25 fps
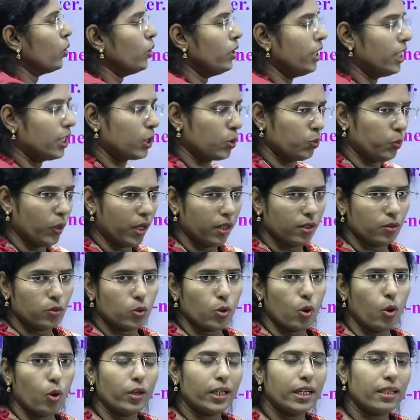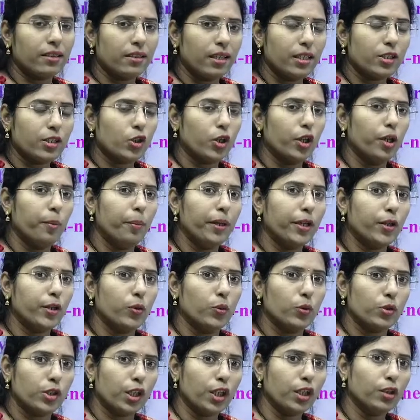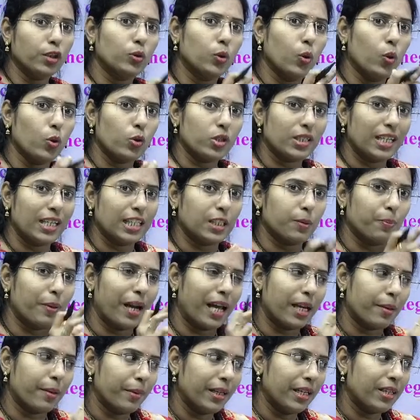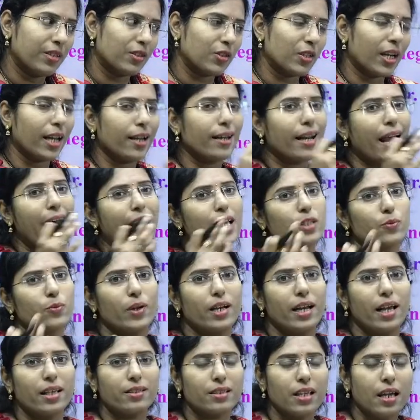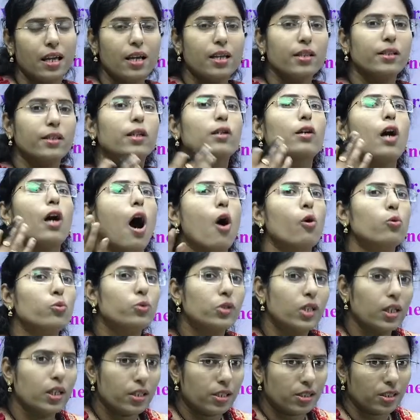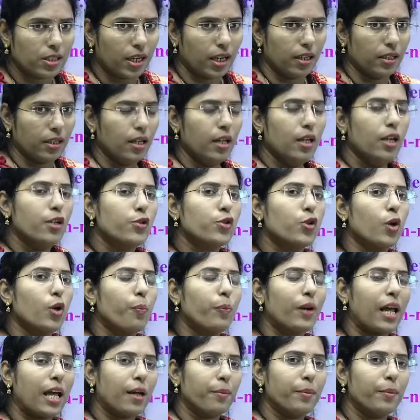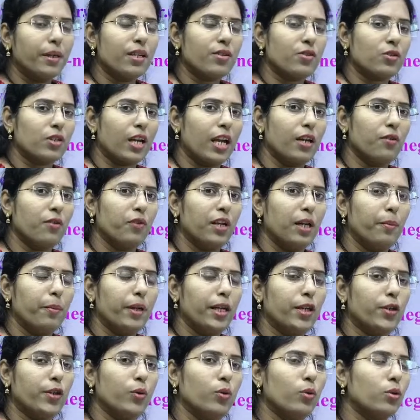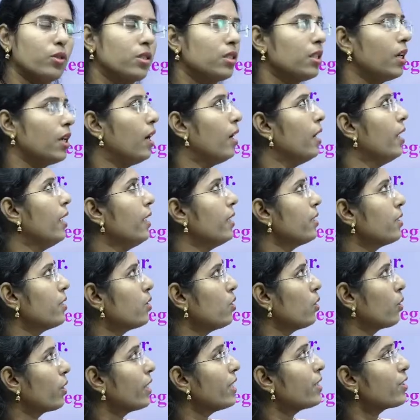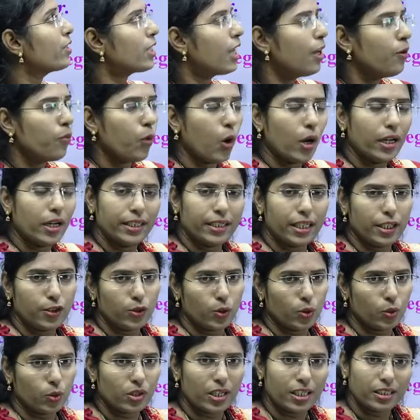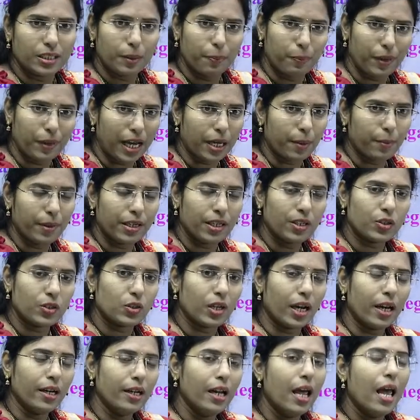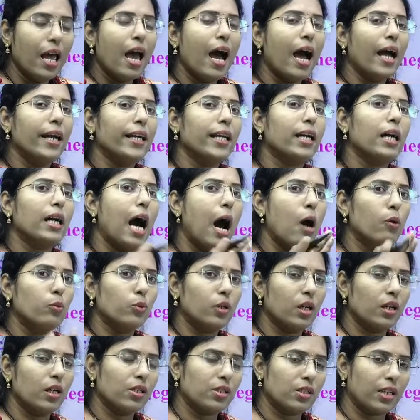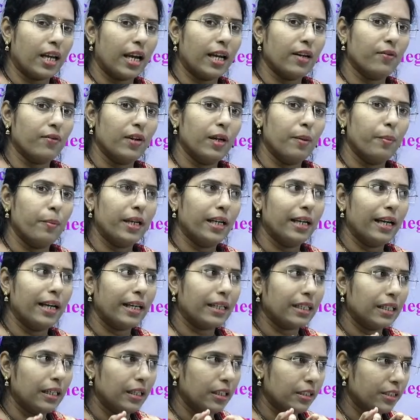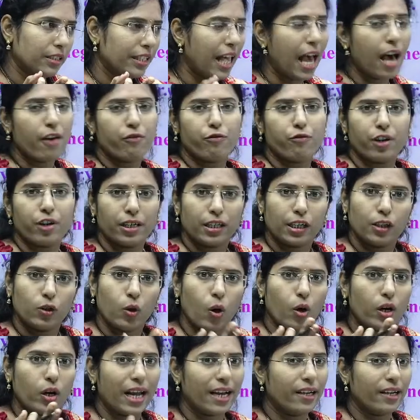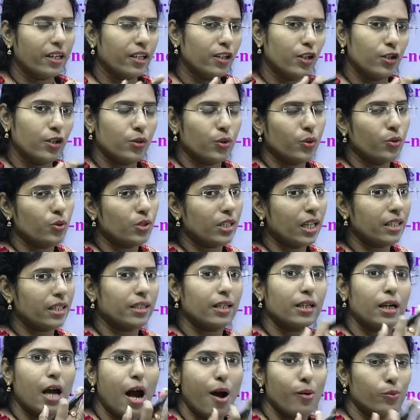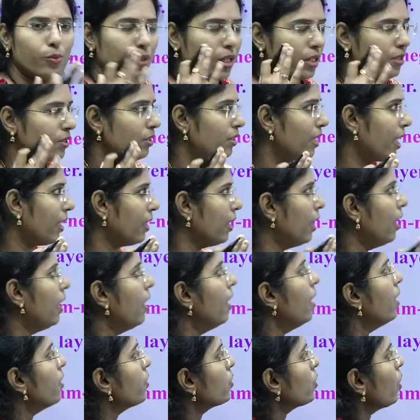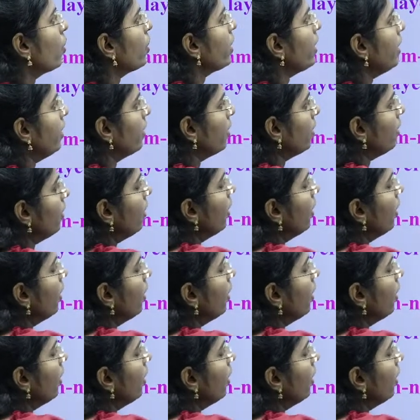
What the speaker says: this one. So in this you will be using two stains, primary stain as well as the counter stain. So primary stain will be used, so crystal violet is used as a primary stain and a counter stain will be like saffronin or iodine is used as a counter stain. So here